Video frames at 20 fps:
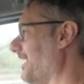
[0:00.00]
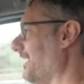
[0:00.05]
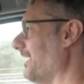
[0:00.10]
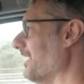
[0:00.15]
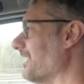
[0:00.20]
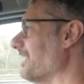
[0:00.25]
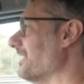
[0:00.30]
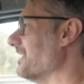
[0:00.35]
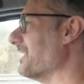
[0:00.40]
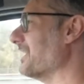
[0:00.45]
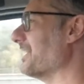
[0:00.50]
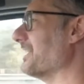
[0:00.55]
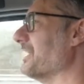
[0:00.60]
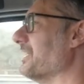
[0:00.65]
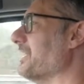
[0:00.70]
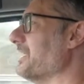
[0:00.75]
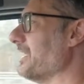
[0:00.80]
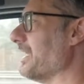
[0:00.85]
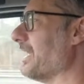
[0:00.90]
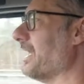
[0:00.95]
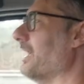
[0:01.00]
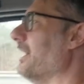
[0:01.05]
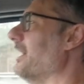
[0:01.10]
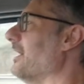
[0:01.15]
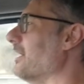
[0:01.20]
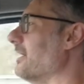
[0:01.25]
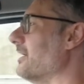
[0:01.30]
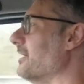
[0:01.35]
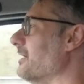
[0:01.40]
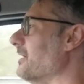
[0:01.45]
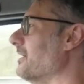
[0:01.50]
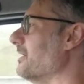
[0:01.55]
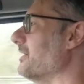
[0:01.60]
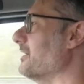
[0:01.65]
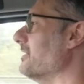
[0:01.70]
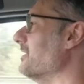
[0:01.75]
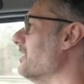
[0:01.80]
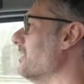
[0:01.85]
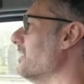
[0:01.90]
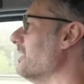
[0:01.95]
and yeah. We'll go through
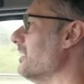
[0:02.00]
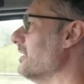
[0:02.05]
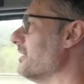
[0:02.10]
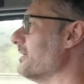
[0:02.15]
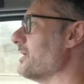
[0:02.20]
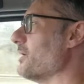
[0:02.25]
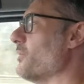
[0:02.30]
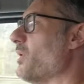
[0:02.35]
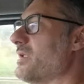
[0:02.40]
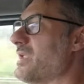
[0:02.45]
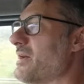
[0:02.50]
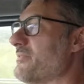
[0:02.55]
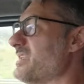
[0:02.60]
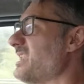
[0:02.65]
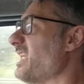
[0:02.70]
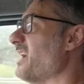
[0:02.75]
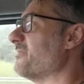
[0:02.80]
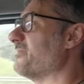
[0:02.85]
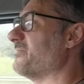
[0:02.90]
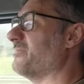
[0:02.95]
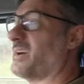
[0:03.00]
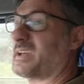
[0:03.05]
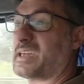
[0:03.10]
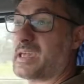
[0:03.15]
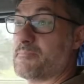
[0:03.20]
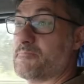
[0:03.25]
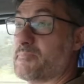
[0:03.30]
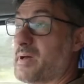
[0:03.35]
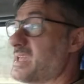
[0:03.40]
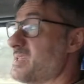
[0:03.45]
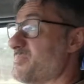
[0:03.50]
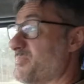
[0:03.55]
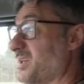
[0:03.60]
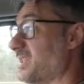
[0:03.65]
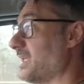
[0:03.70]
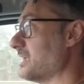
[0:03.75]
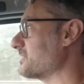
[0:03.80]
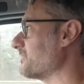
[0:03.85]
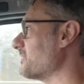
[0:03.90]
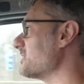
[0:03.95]
it together. You won't have enough fucking
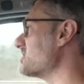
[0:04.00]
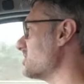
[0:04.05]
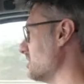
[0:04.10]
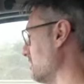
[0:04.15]
paper, that's for